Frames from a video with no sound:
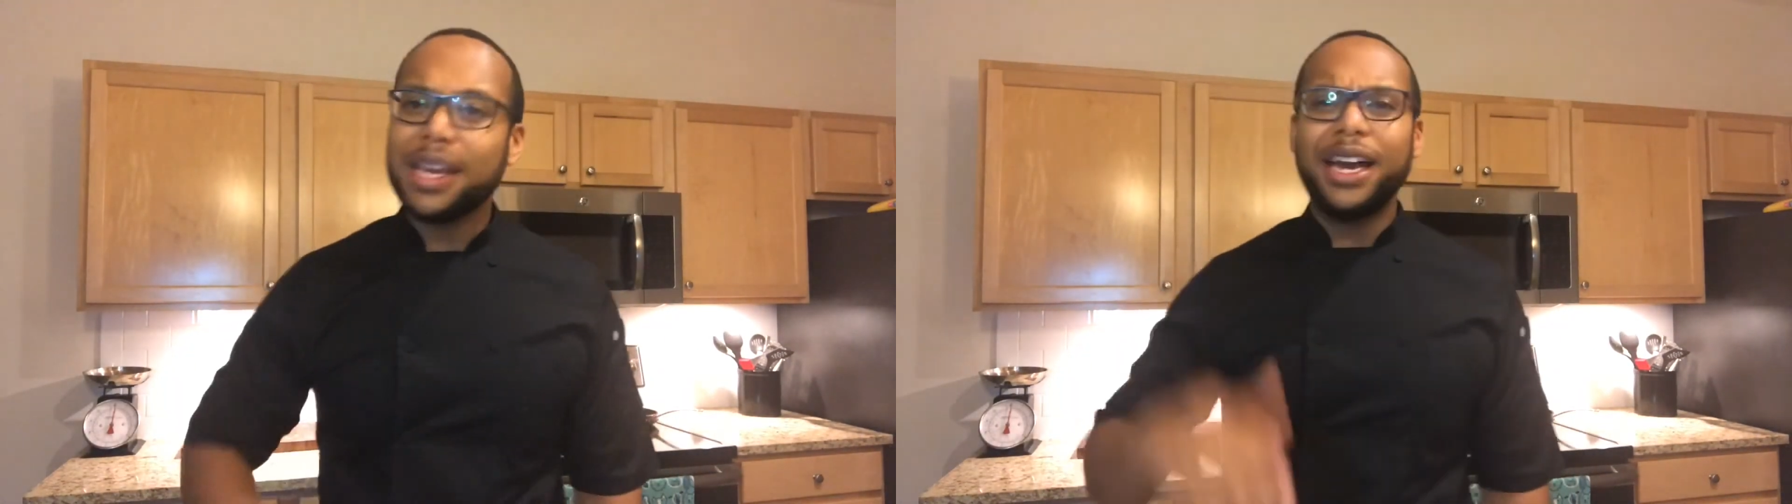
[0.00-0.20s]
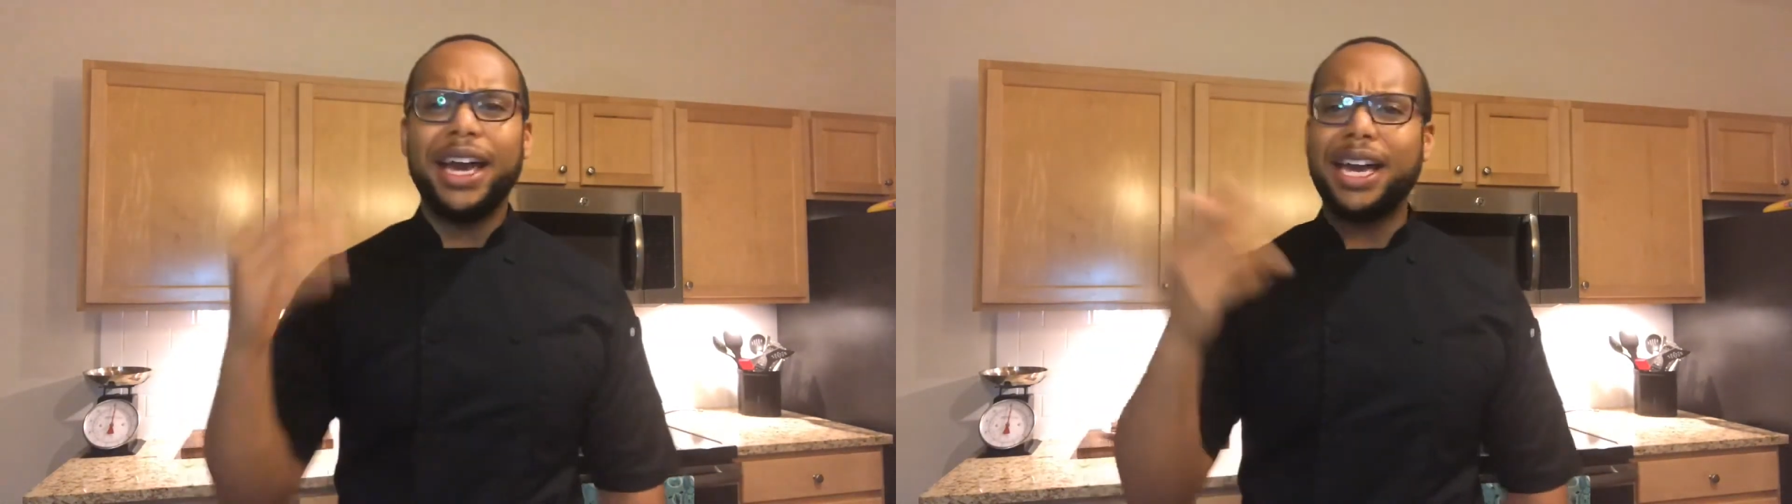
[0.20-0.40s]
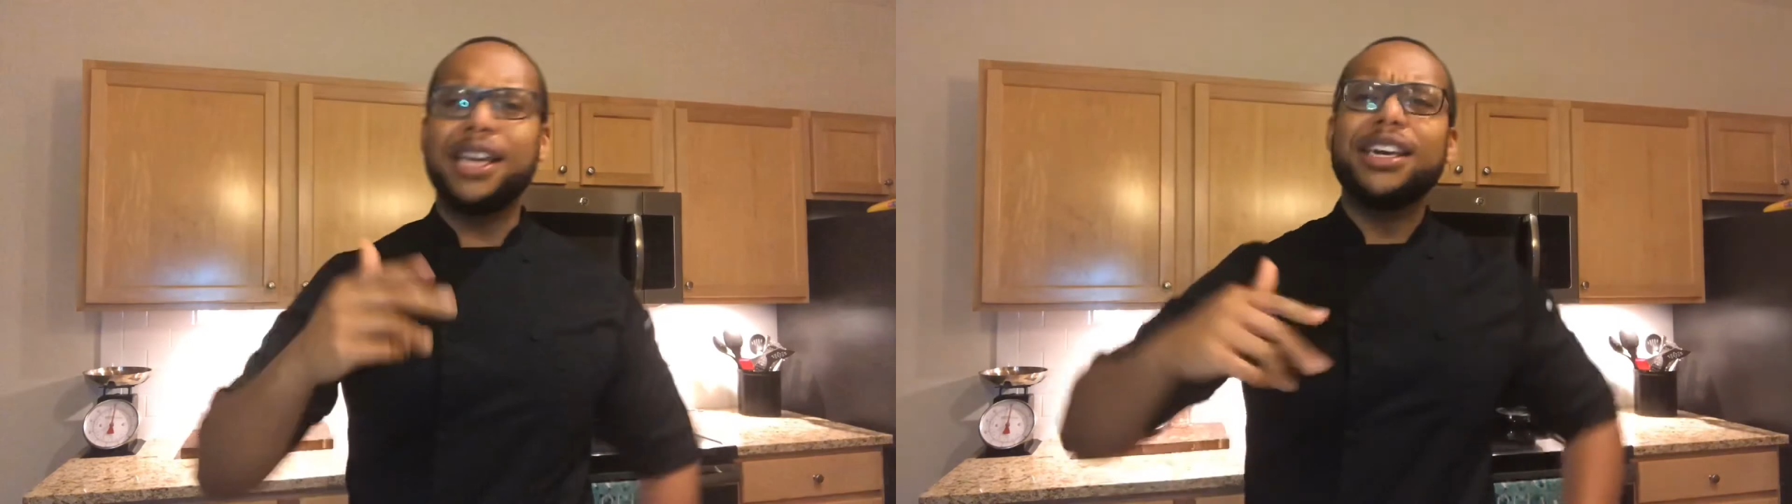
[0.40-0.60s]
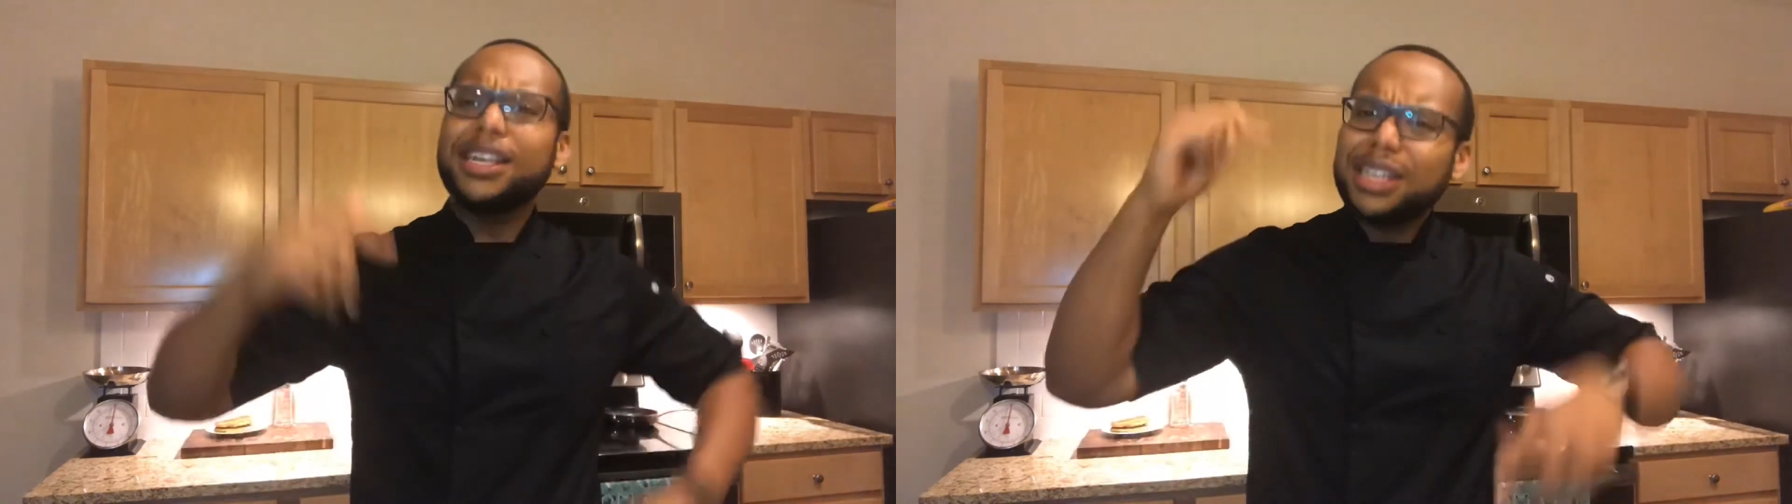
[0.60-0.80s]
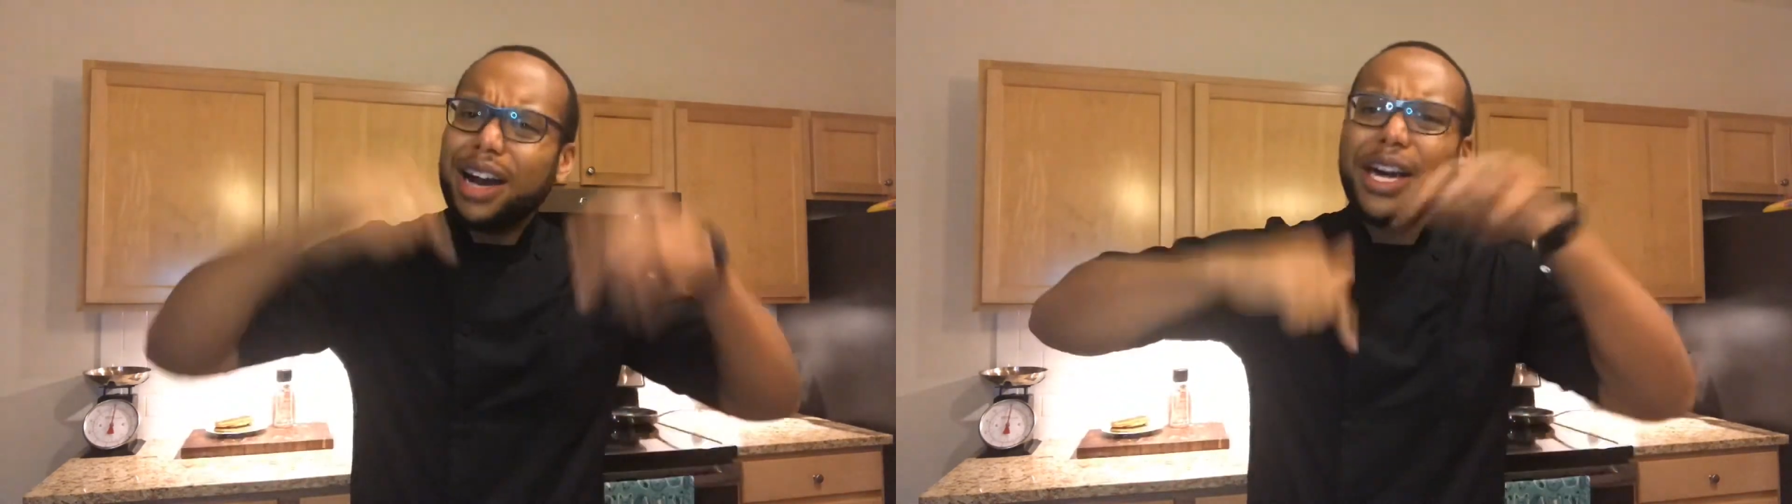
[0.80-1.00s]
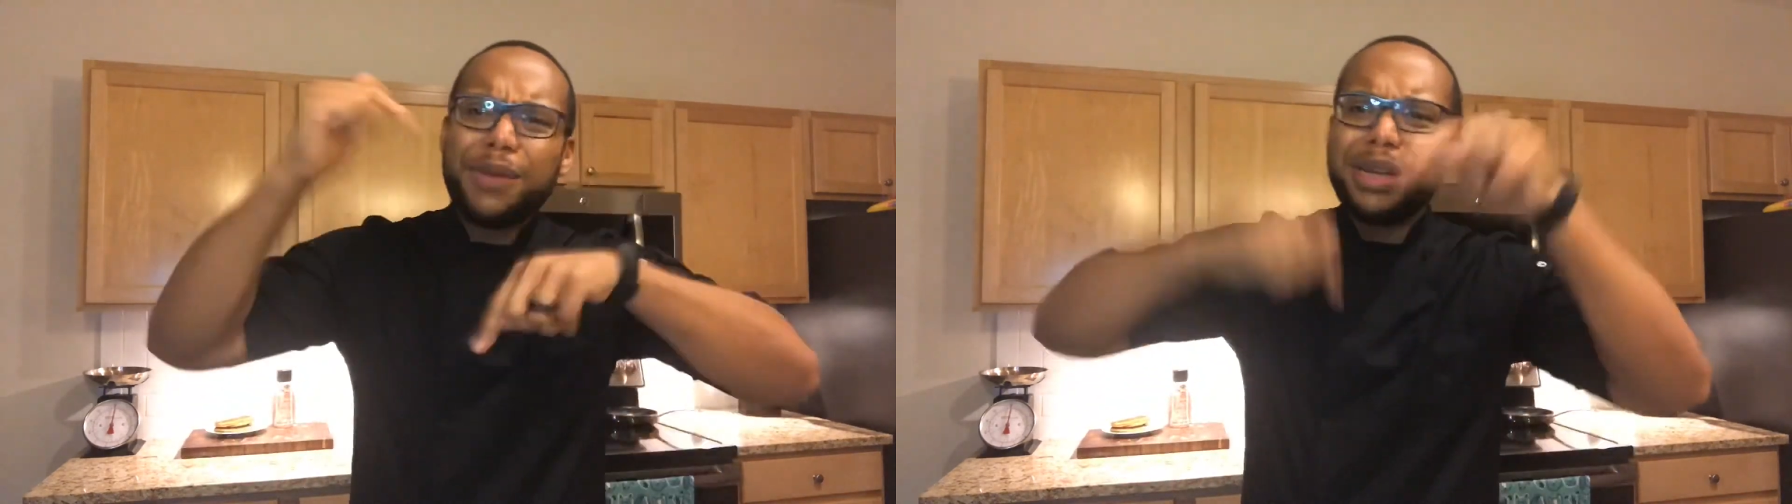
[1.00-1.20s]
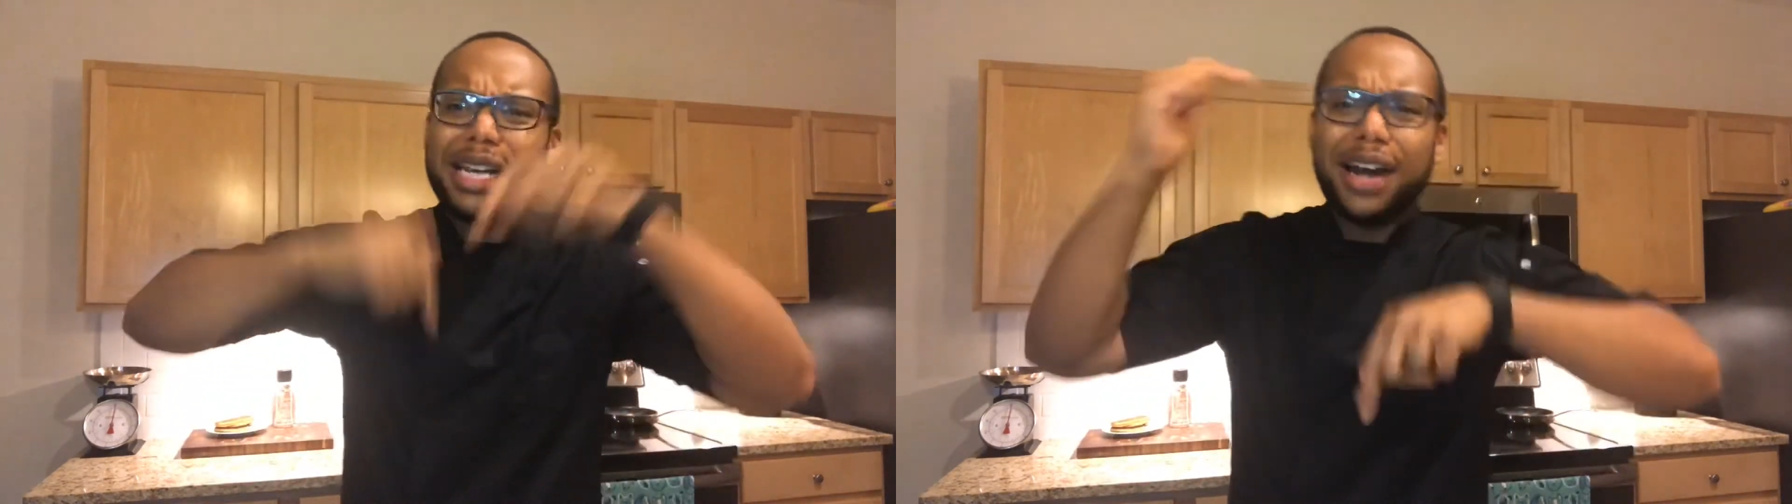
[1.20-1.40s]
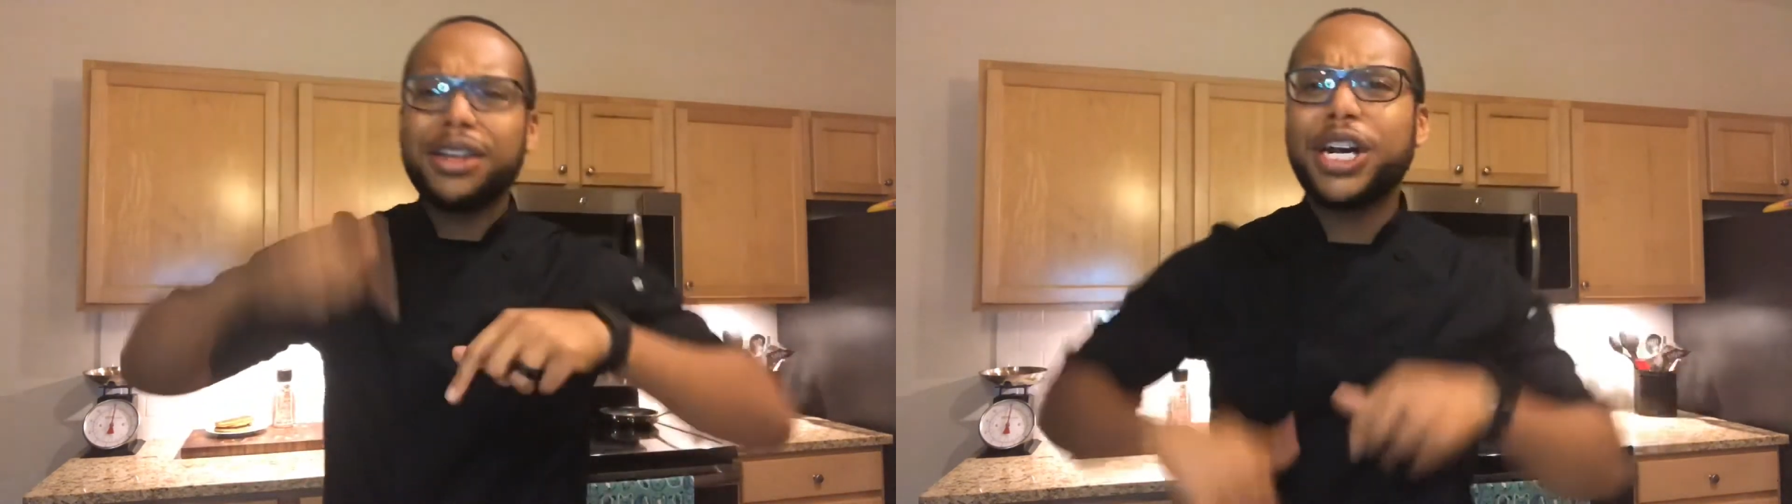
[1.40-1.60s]
Hey, y'all hit me
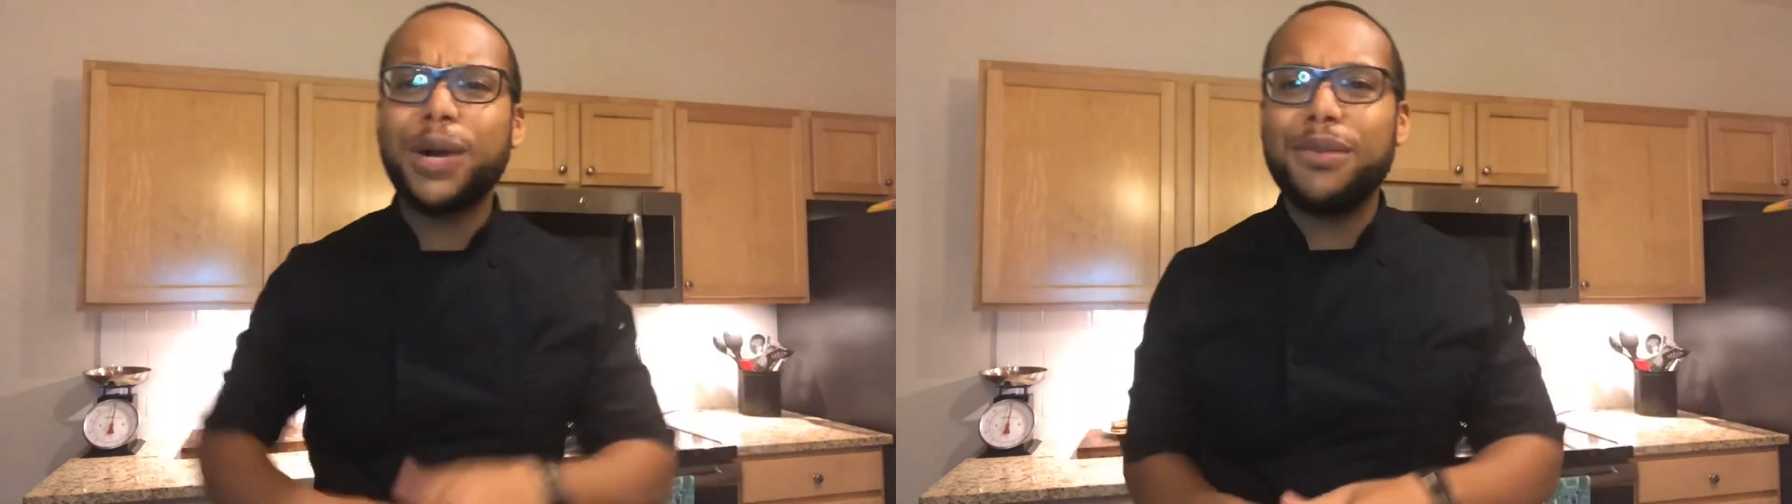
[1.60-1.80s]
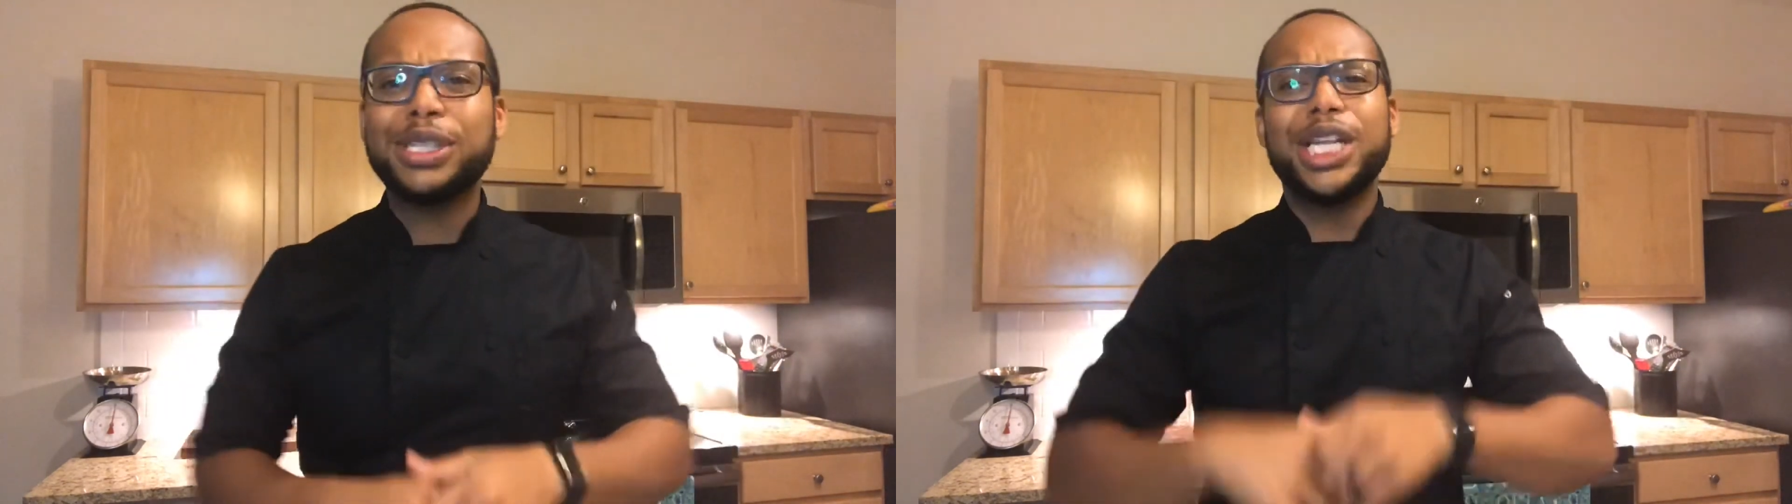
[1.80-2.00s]
down in the comments.